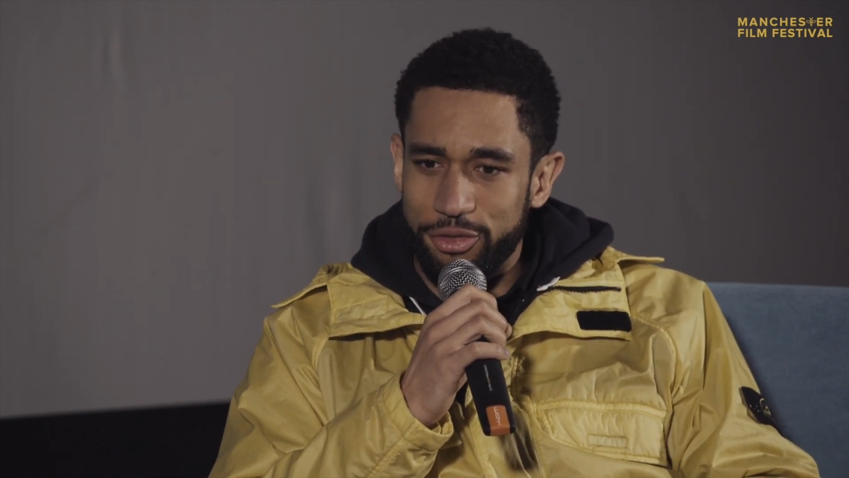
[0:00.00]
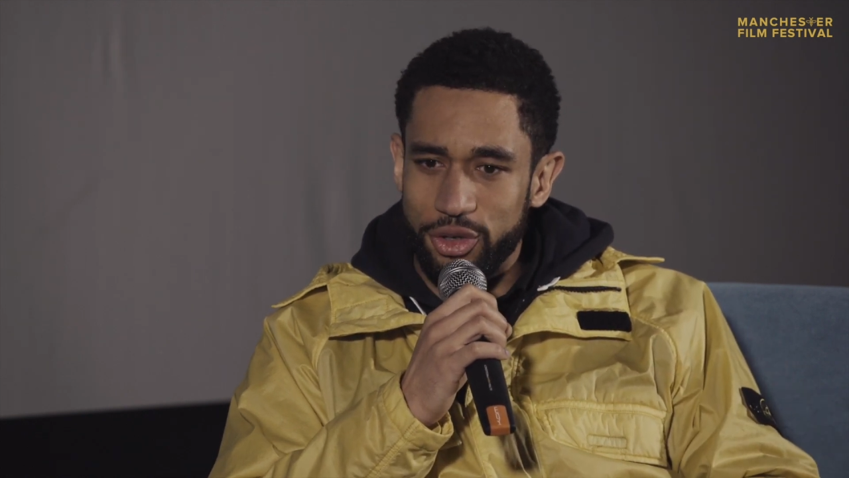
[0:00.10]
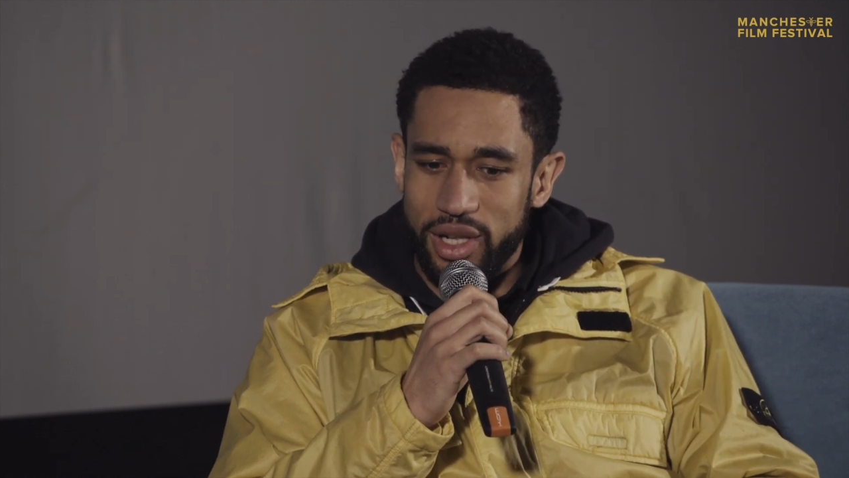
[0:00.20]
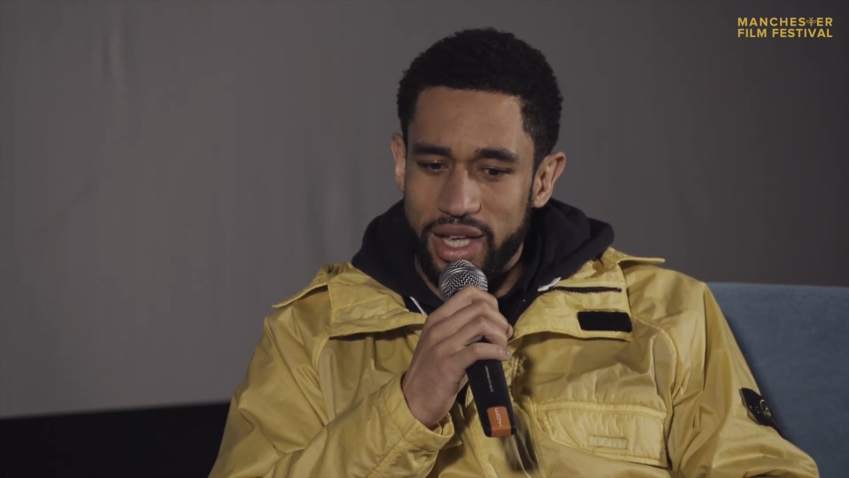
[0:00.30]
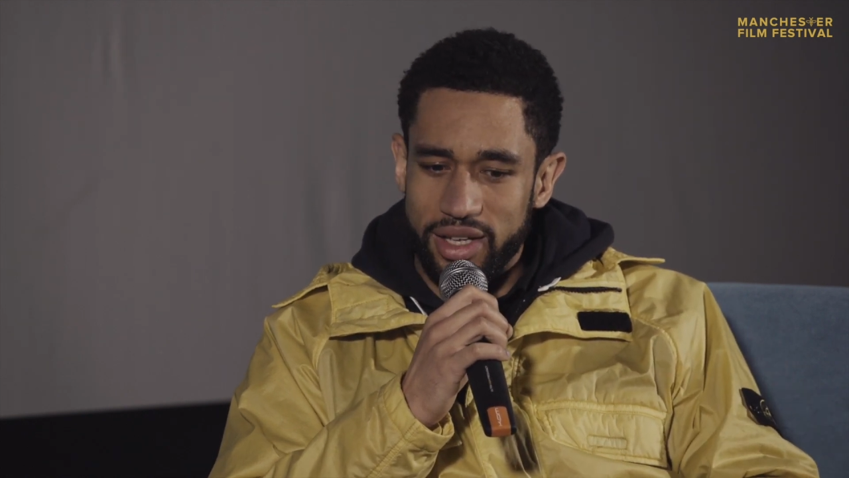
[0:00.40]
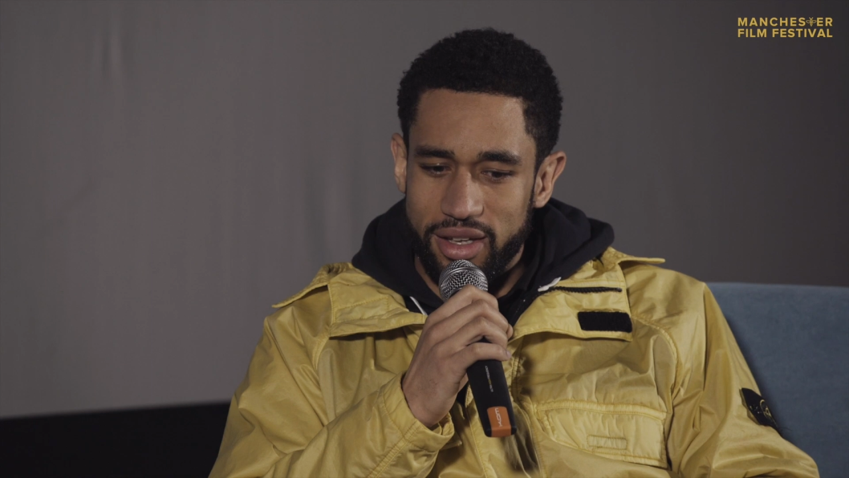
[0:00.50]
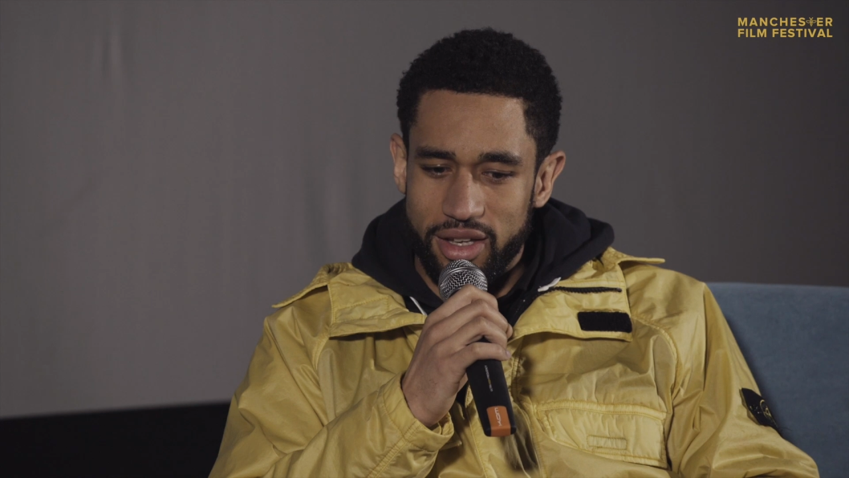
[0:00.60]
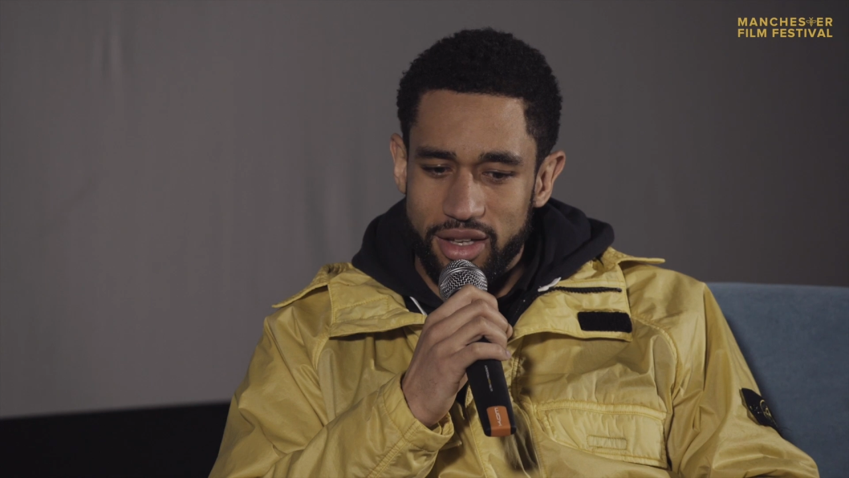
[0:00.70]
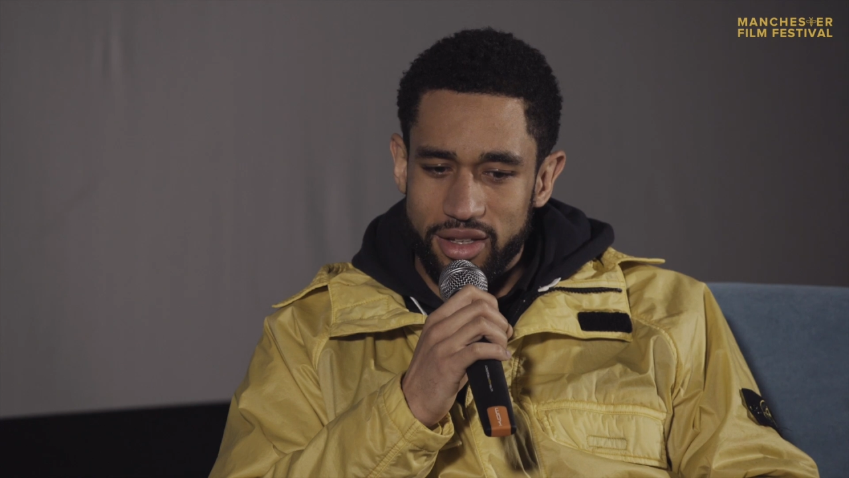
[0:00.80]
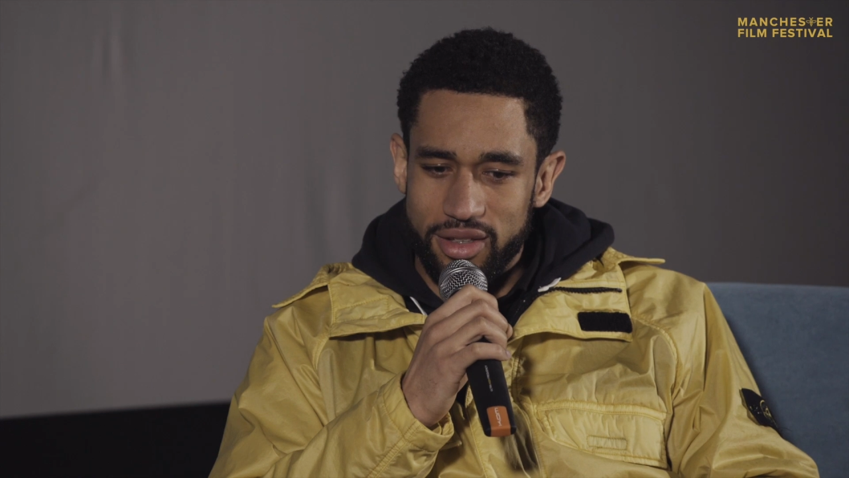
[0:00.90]
I feel like
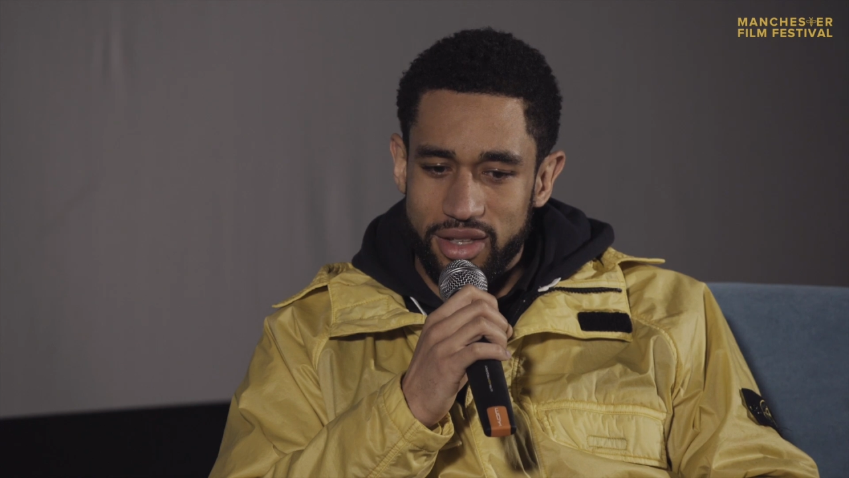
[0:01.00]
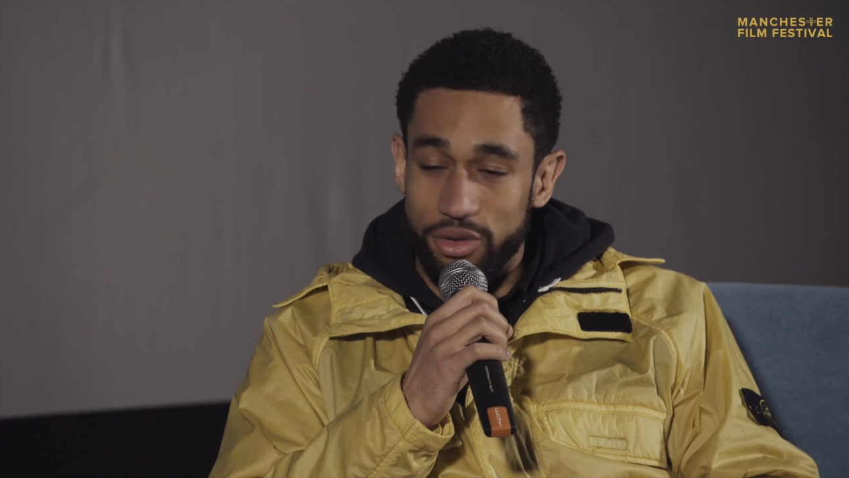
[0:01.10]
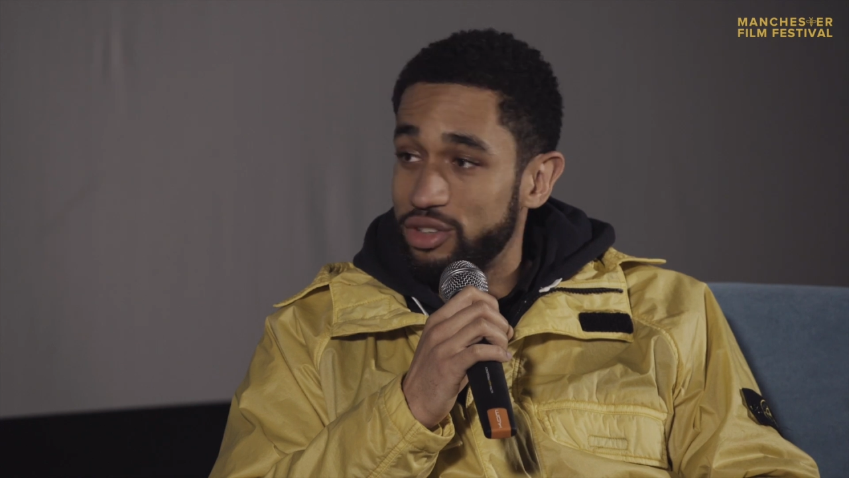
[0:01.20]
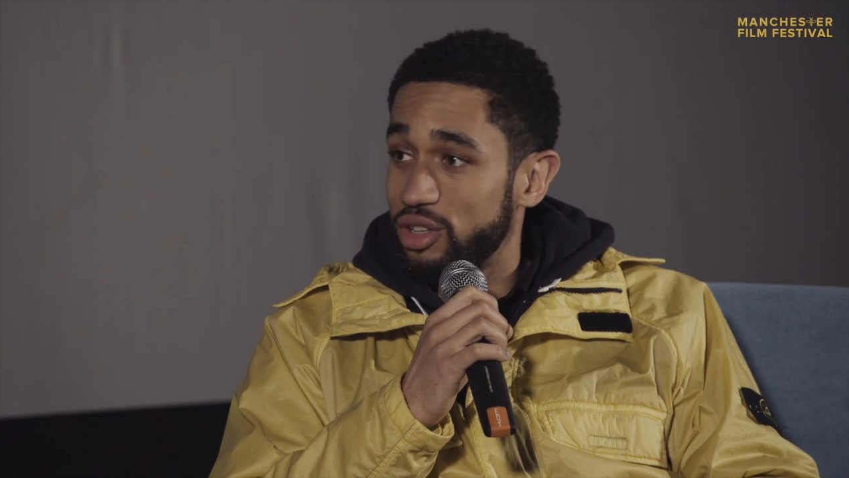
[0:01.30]
there